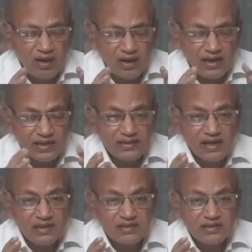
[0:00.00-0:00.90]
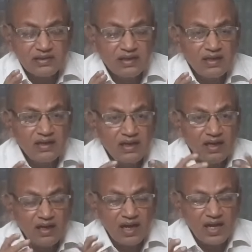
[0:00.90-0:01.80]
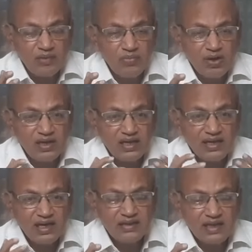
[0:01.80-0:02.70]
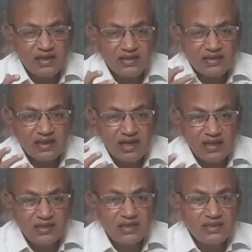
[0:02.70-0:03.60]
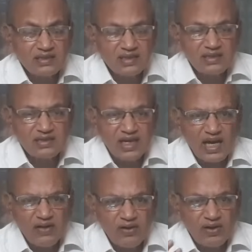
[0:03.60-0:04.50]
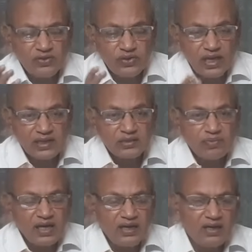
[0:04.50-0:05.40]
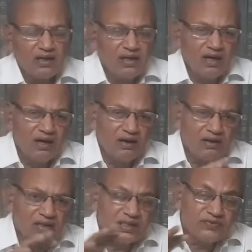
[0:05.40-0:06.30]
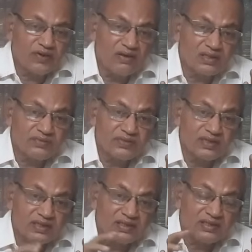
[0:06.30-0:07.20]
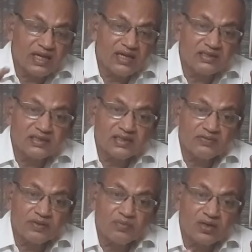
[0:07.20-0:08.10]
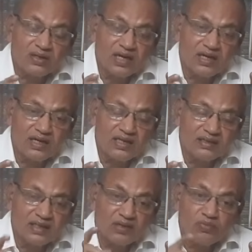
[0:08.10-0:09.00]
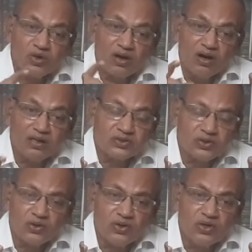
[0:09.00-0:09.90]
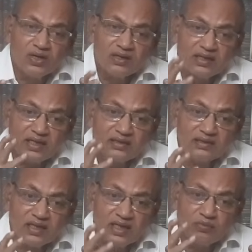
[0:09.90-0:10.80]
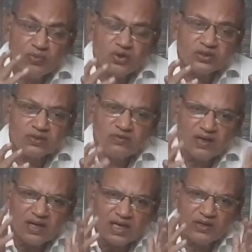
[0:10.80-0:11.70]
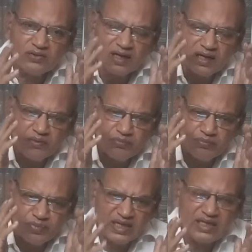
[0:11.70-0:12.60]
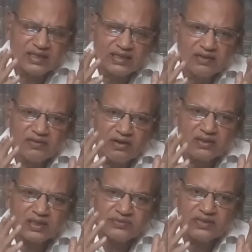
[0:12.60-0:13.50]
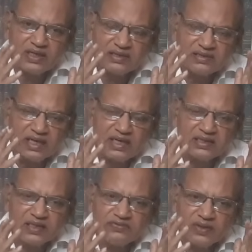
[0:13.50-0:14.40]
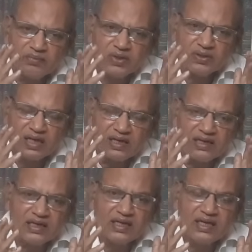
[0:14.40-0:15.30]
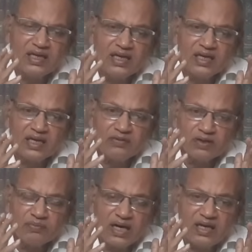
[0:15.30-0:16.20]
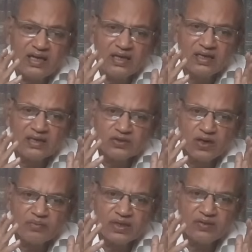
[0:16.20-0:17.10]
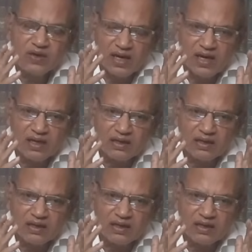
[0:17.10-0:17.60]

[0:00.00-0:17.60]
Deathless light body, deathless consciousness. I have also explained all these philosophies and sciences of immortality in that book also. These 3 books will give the complete philosophy and science of immortality given by Swami Vallalar.